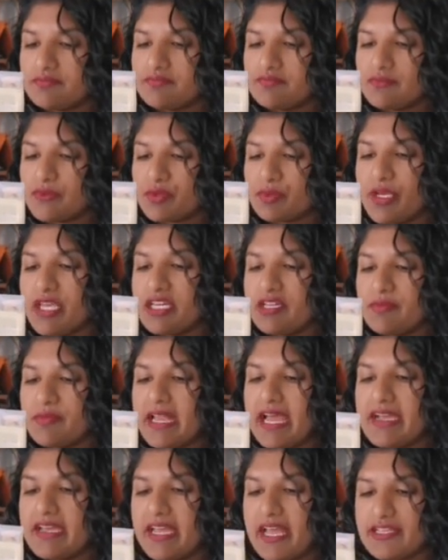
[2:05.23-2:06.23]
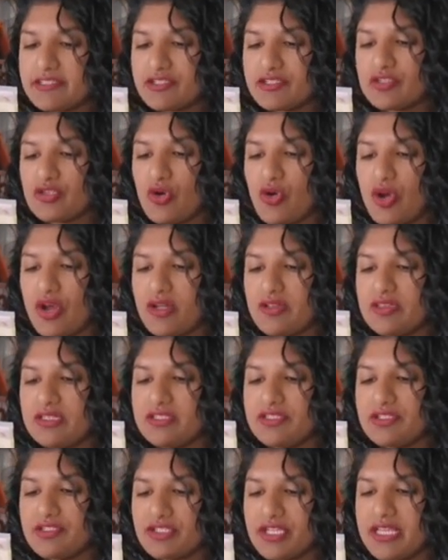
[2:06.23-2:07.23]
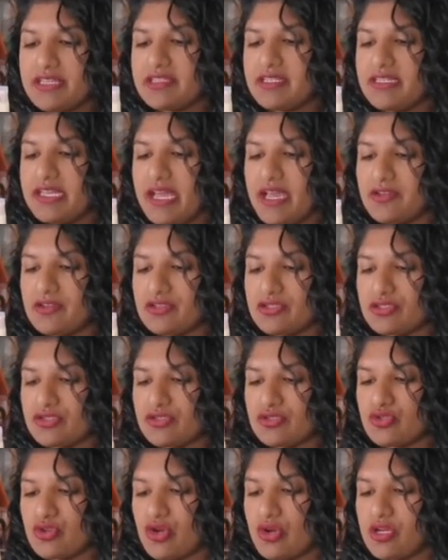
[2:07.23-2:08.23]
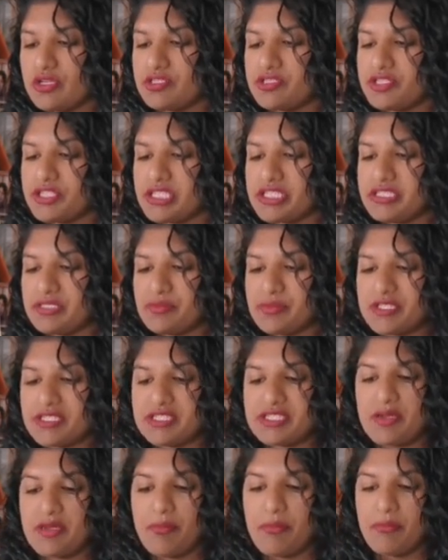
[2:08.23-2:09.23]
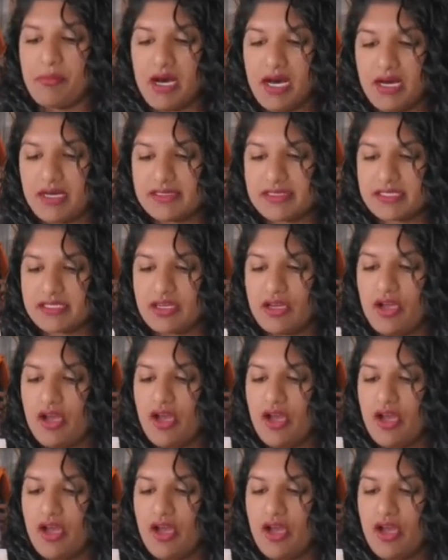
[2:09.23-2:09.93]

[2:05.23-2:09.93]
Jamaican Black Castor Oil Strengthen and Restore Treatment Mask.